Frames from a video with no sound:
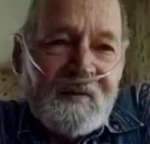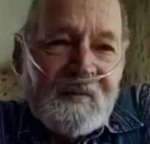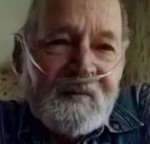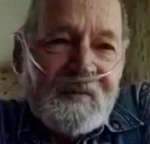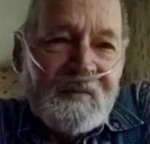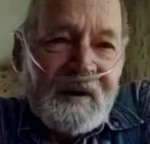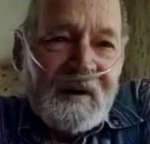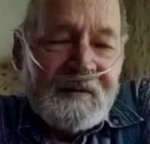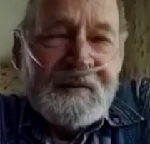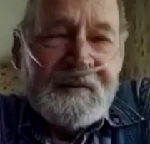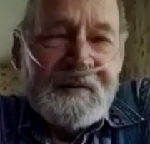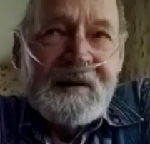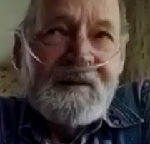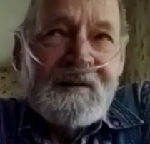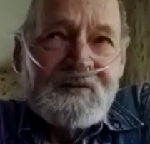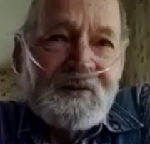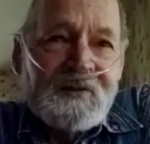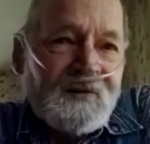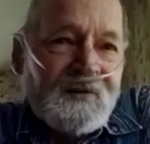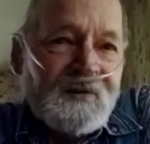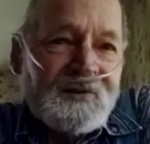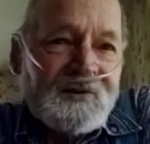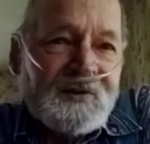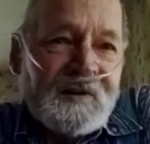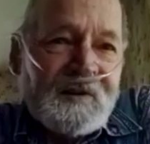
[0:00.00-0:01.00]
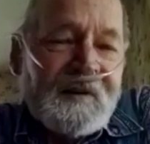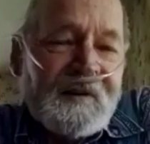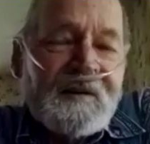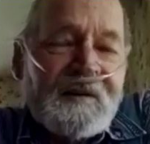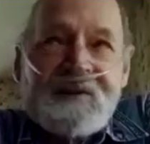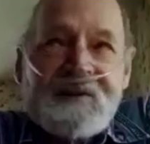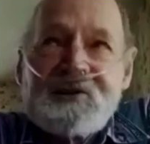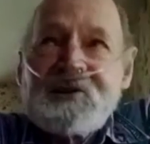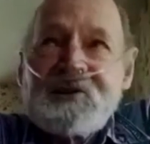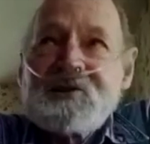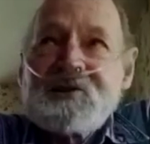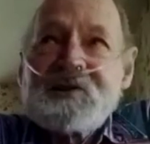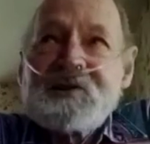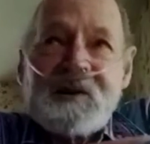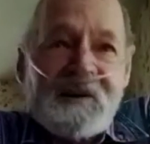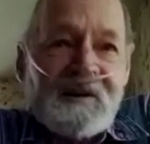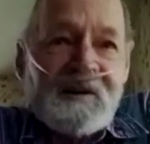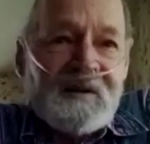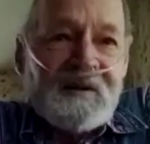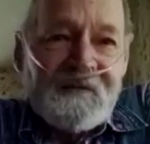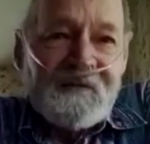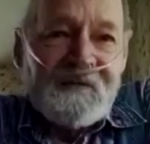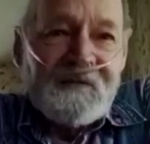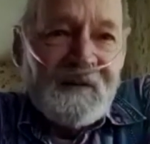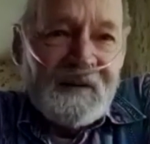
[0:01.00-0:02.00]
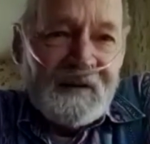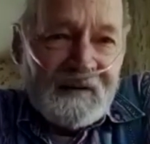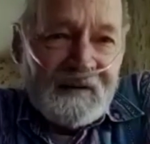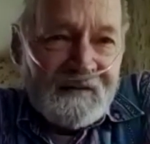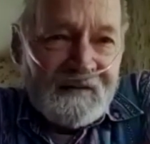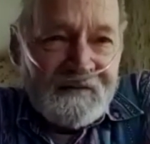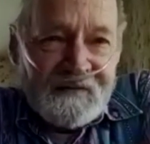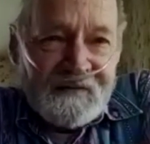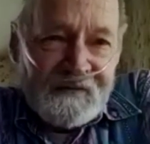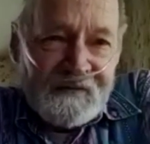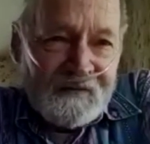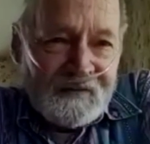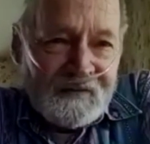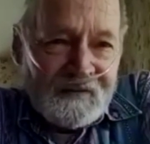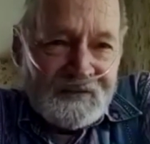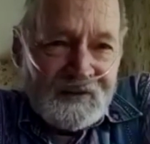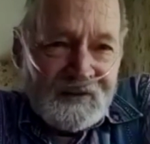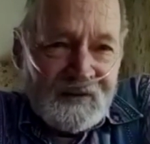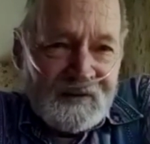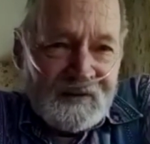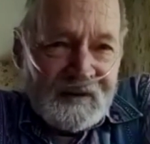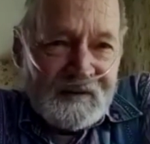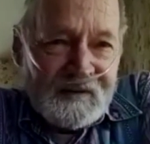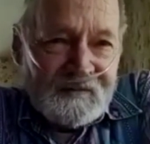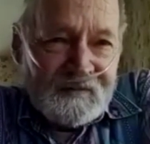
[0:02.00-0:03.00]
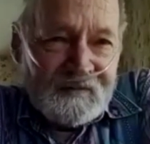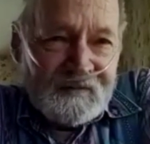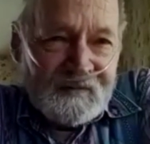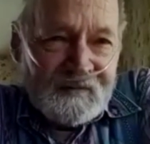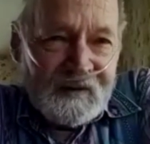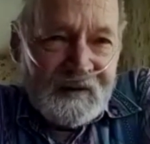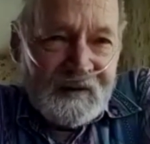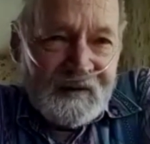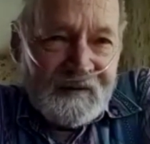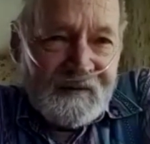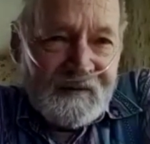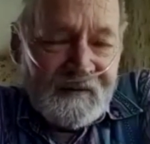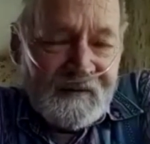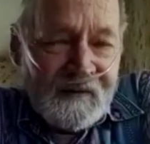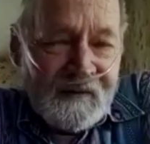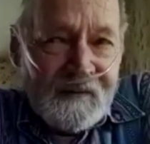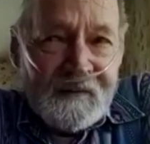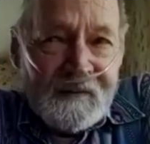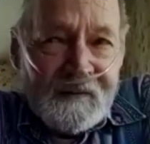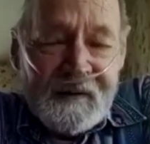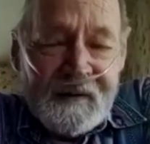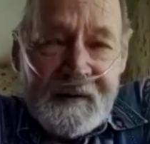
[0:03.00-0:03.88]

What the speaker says: I think it was all just Channel 5 was all that we had on.